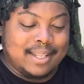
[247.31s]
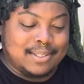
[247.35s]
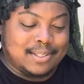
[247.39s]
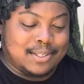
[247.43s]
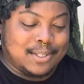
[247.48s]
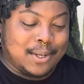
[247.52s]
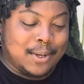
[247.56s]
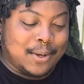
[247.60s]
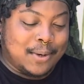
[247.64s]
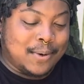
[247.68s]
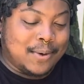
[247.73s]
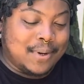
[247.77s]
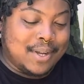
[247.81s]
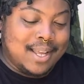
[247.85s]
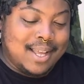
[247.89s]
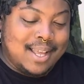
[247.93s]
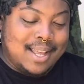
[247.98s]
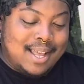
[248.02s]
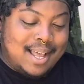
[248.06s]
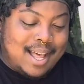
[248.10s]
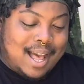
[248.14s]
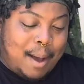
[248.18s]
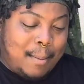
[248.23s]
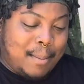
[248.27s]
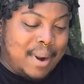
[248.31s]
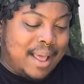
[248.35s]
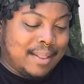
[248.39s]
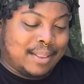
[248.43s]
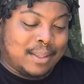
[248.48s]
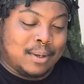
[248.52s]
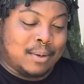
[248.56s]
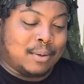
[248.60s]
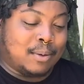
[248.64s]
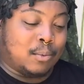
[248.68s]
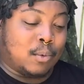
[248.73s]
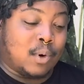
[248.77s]
So I'm gonna have
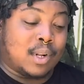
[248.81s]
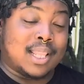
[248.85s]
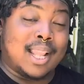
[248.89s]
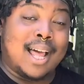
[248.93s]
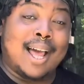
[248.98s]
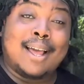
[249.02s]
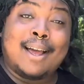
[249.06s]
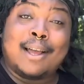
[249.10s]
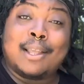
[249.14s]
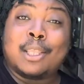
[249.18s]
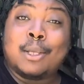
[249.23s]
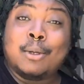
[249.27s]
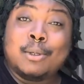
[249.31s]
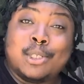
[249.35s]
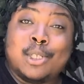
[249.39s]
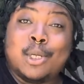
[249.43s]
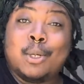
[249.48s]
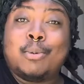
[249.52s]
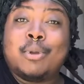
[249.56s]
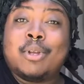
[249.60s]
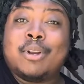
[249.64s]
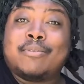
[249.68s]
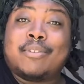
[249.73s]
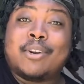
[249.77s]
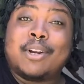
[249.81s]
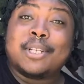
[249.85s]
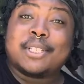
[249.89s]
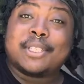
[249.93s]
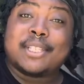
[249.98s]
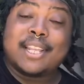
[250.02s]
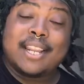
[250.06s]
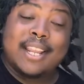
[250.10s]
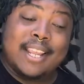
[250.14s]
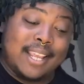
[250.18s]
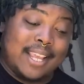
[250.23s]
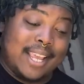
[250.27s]
to rely on YouTube
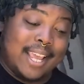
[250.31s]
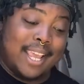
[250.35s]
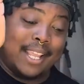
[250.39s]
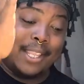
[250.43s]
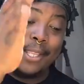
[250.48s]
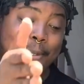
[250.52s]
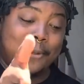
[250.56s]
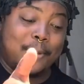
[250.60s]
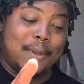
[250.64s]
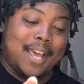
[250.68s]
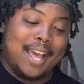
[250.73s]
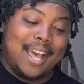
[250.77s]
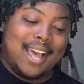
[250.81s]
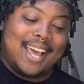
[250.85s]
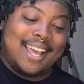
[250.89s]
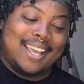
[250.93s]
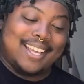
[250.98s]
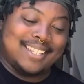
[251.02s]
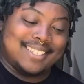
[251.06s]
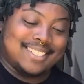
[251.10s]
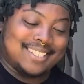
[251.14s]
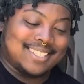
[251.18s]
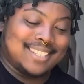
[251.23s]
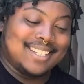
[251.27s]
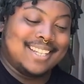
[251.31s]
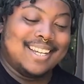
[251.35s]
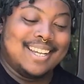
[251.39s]
University and you guys